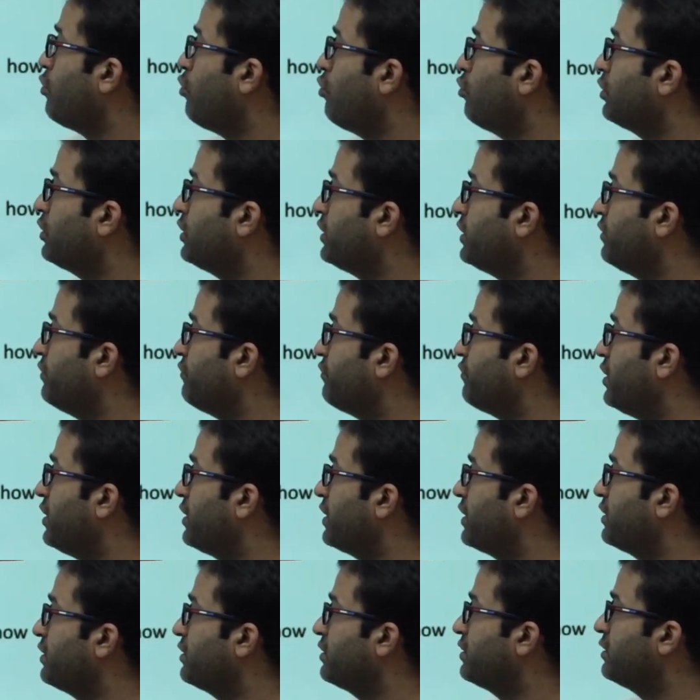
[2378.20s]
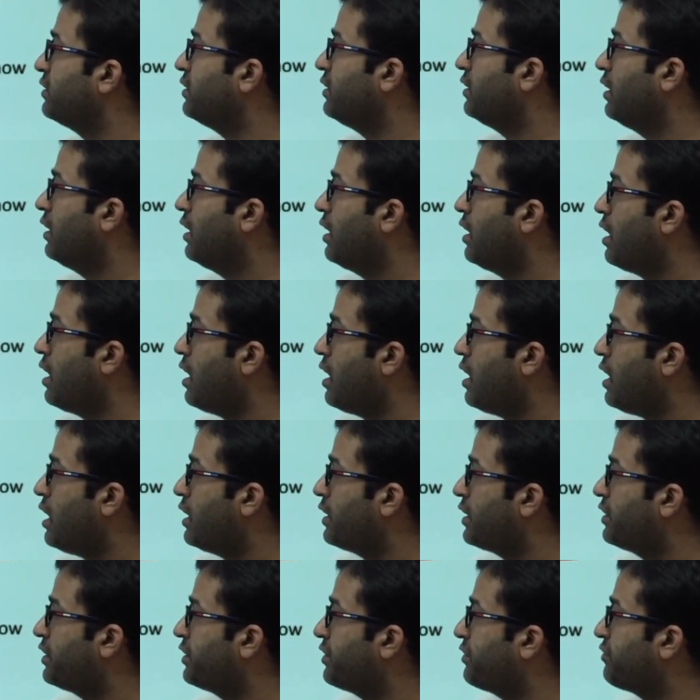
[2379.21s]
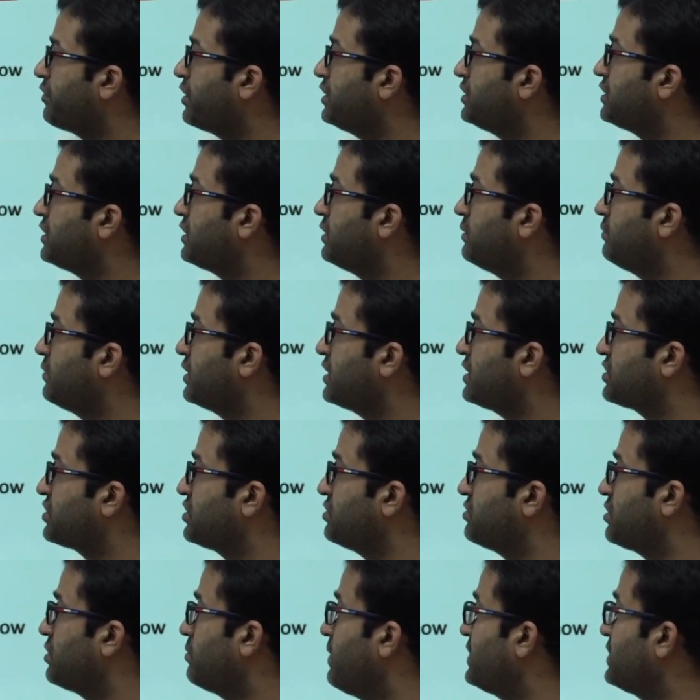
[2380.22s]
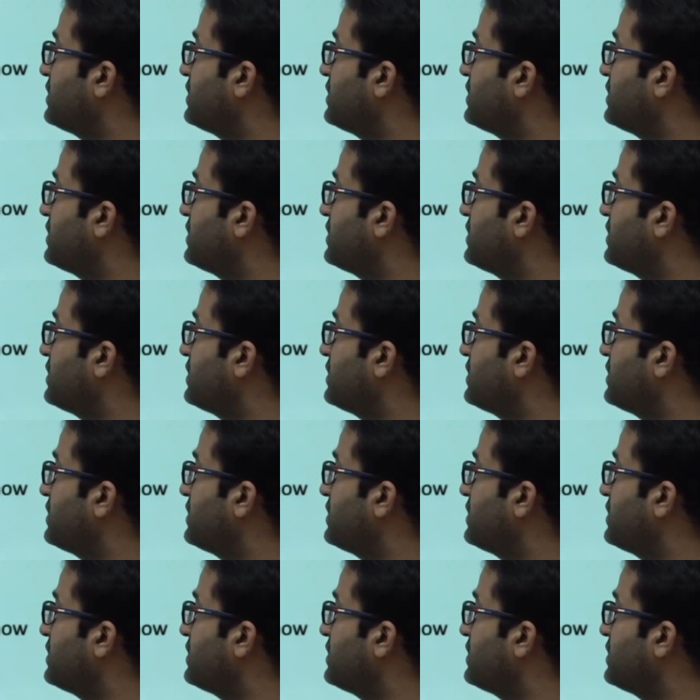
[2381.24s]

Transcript: only if identification number is divisible by